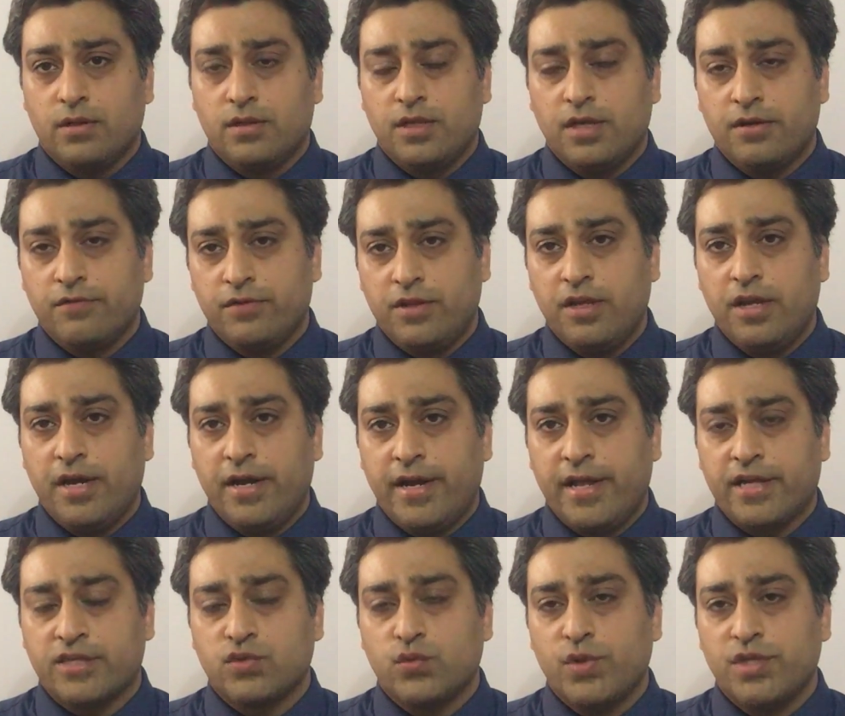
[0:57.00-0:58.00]

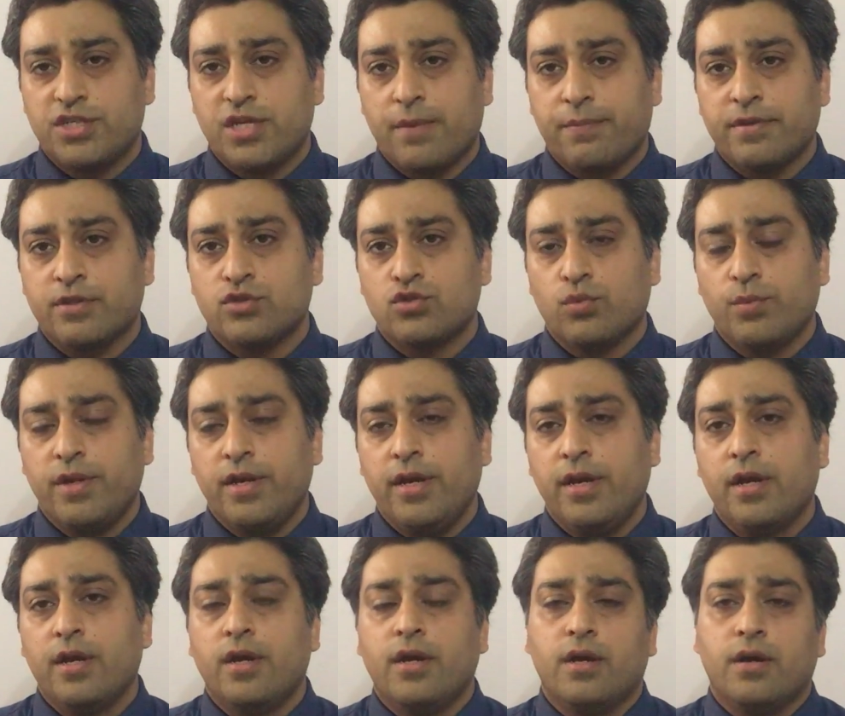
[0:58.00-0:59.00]
index, which happens to be